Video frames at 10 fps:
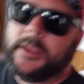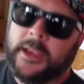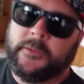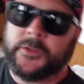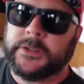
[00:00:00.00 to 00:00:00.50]

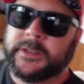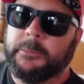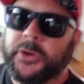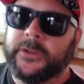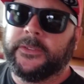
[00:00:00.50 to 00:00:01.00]
If you're just a
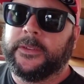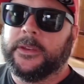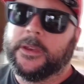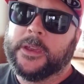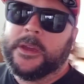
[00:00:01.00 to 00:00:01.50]

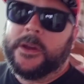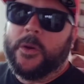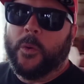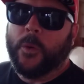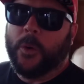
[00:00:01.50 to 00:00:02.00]
pussy
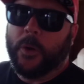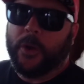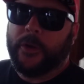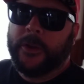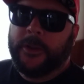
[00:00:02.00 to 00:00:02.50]

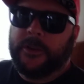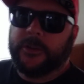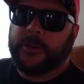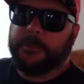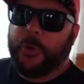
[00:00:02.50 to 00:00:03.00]
or
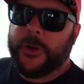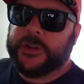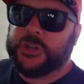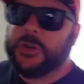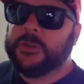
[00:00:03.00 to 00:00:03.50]
you're a pointy
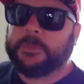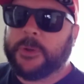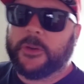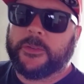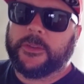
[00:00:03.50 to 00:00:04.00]
shoes
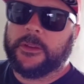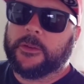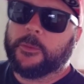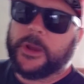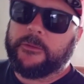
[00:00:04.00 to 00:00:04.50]
person
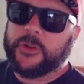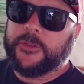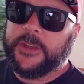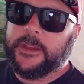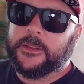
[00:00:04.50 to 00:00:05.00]
or whatever your
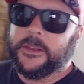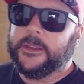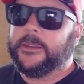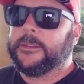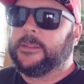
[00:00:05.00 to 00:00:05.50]
deal
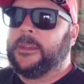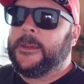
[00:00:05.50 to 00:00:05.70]
is,